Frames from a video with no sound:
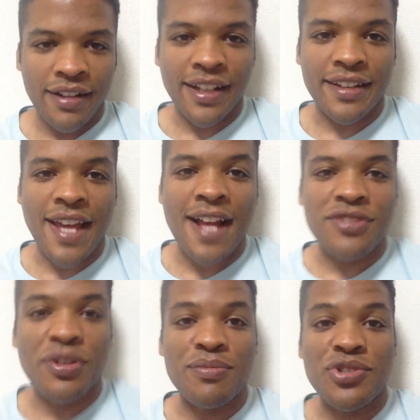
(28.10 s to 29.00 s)
like
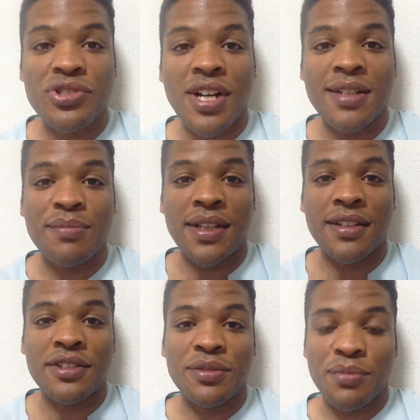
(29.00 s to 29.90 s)
that. So I'm trying to be
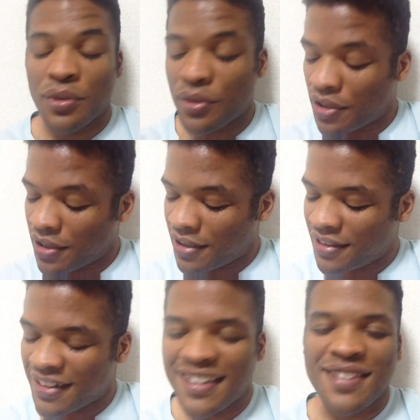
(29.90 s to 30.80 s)
a little more
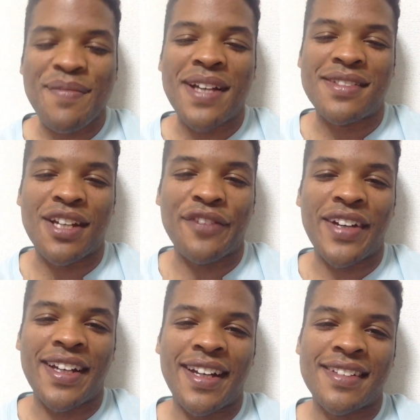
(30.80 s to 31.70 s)
myself,
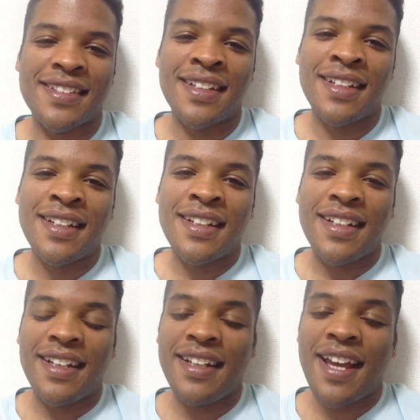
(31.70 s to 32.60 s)
I guess.
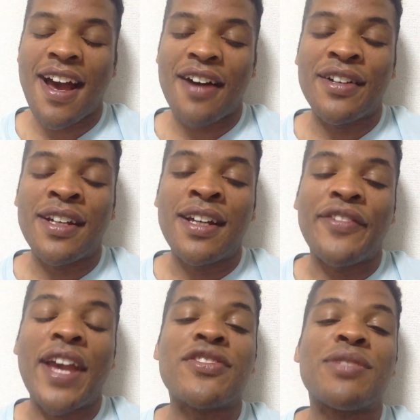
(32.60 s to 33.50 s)
Anyhow, if
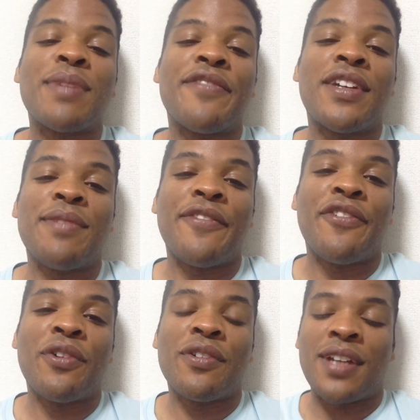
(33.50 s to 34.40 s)
you haven't seen my vid
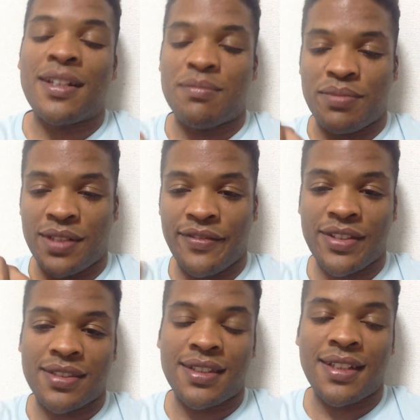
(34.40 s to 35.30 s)
before, like
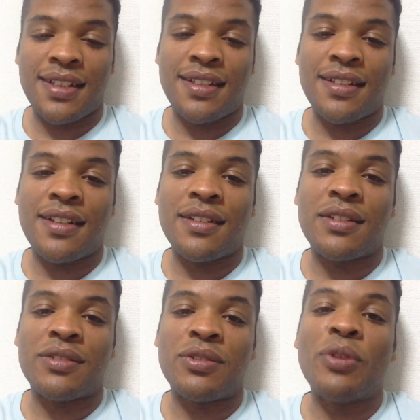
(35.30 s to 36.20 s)
previously
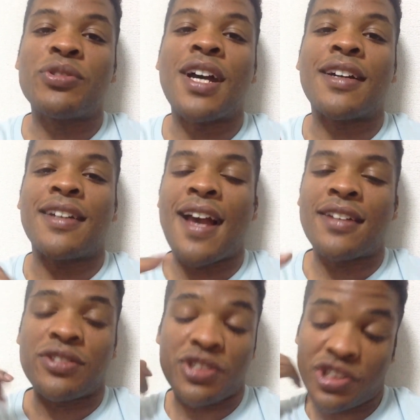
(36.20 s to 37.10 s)
to Osaka
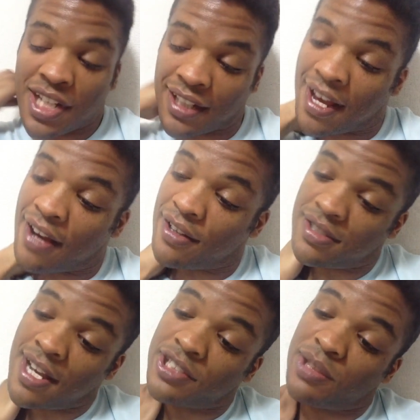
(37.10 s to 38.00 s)
Castle, you should check it out.
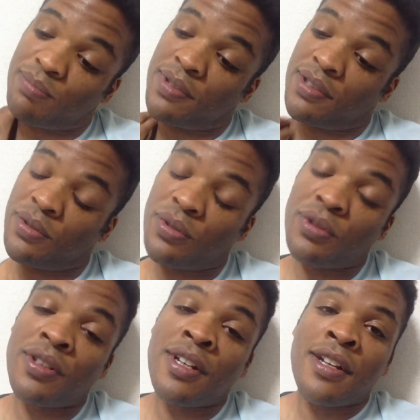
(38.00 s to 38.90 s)
It's actually pretty
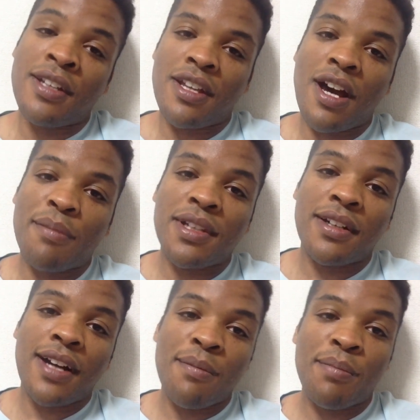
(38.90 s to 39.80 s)
cool. Up
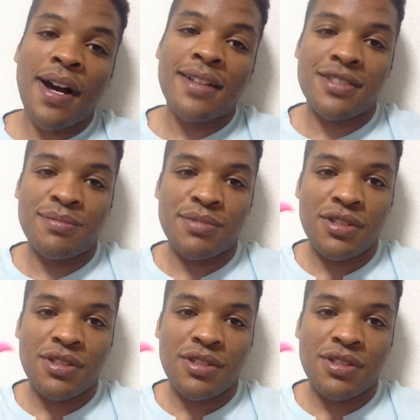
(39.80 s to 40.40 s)
there, I bought some